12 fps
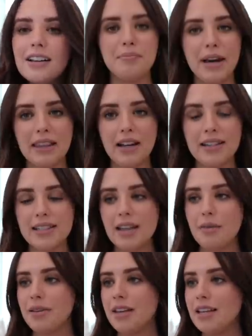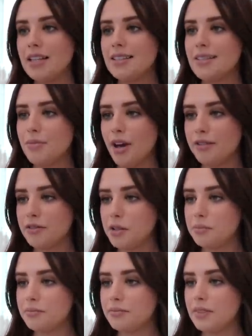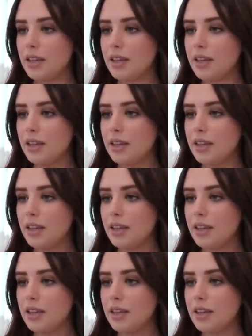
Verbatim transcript: My last step is some perfume.